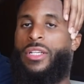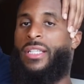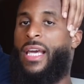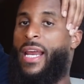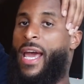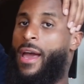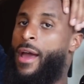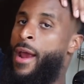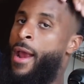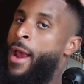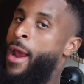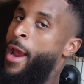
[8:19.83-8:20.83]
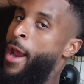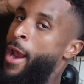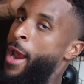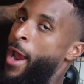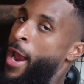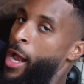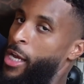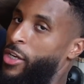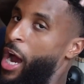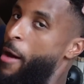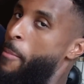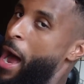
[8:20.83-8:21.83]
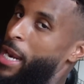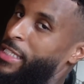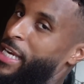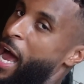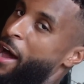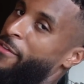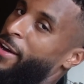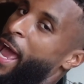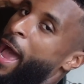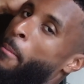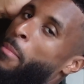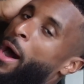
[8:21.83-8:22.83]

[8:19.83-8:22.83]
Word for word: to say that. So I apologize for that,